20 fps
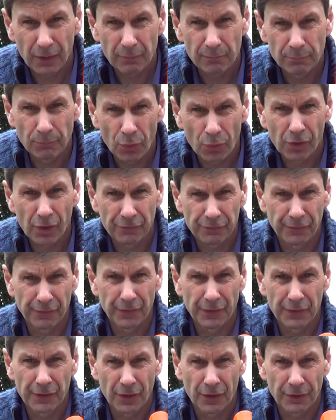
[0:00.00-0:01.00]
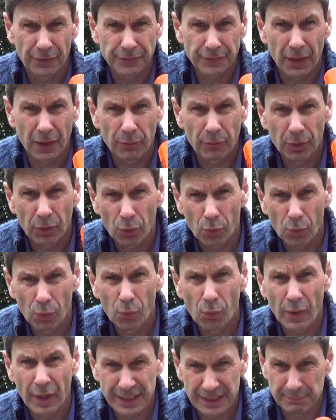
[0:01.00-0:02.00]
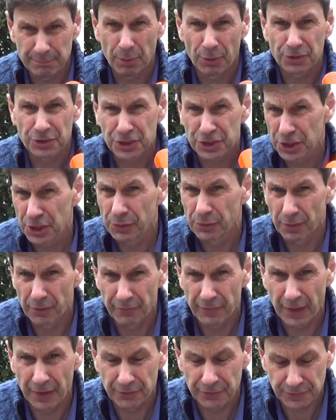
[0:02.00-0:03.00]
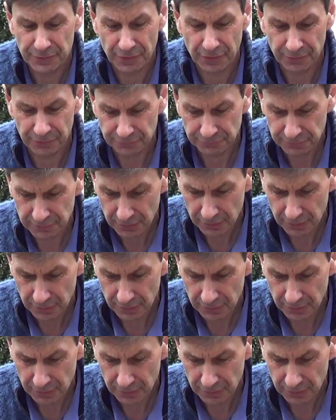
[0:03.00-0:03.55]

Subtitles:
More often than not, I will always put 2 of those on.